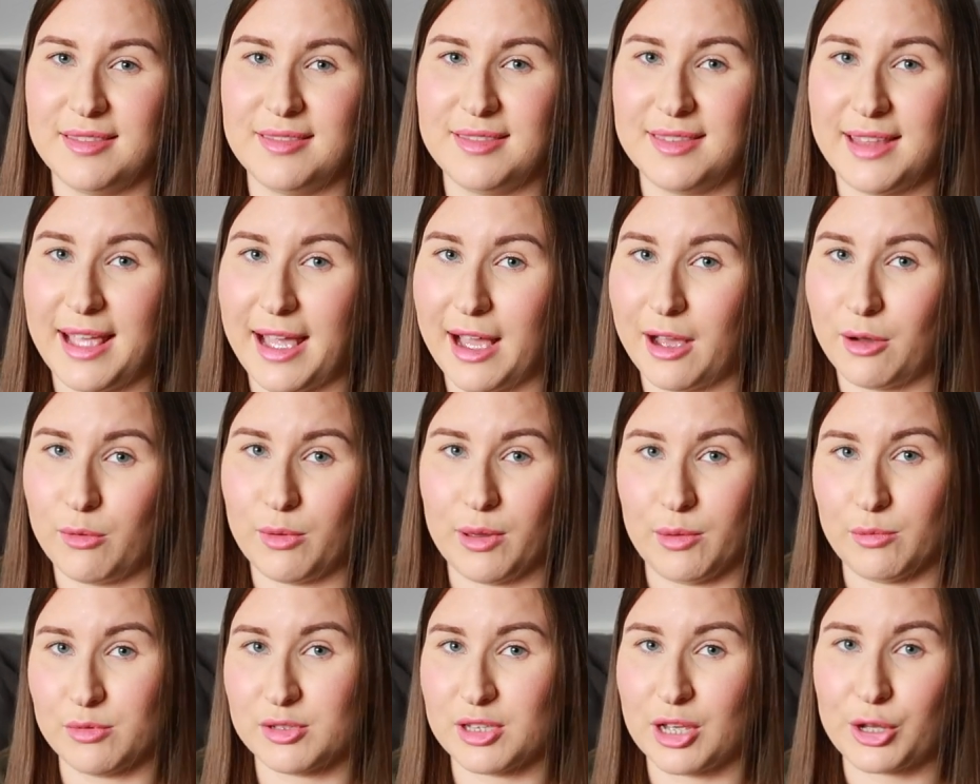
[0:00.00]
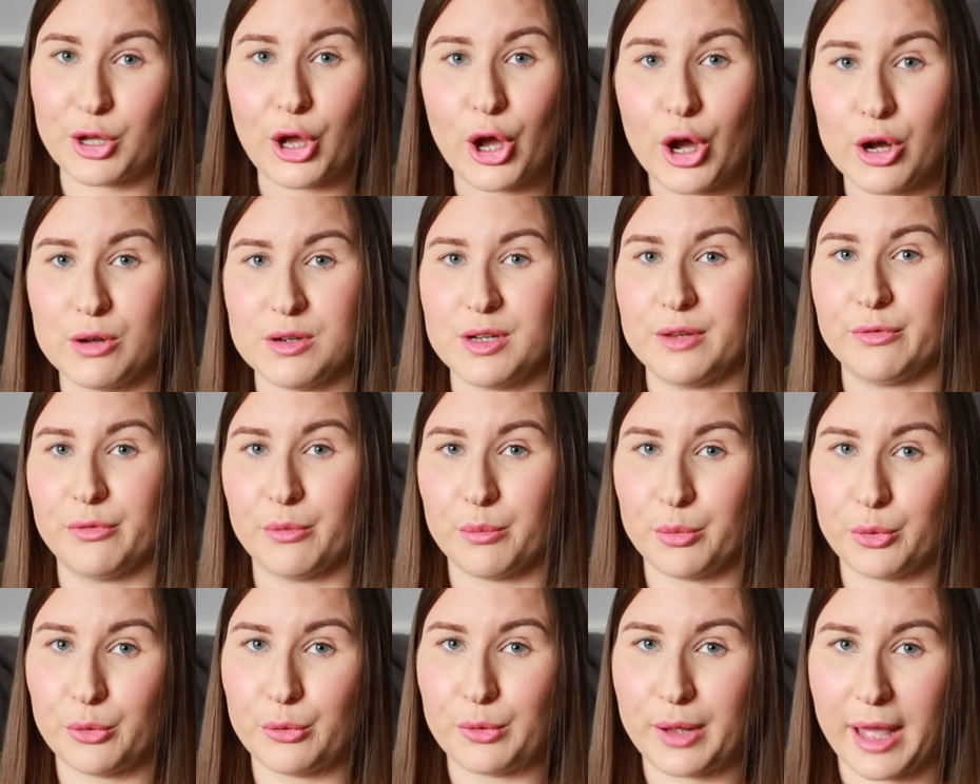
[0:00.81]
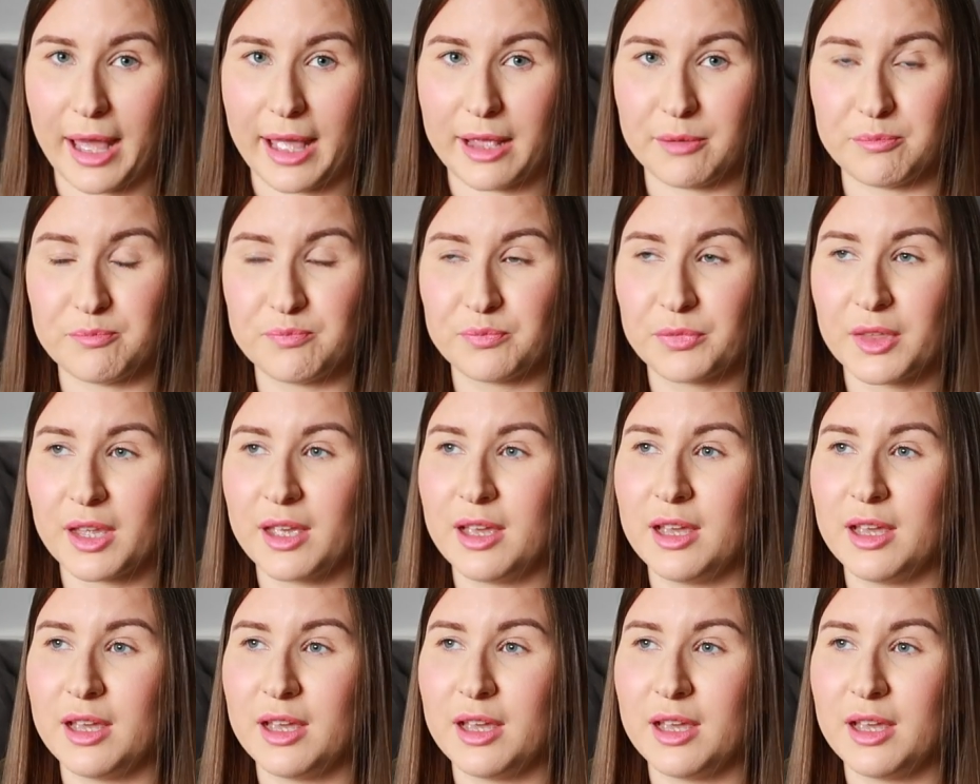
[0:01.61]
Now it was like a whole different ball game.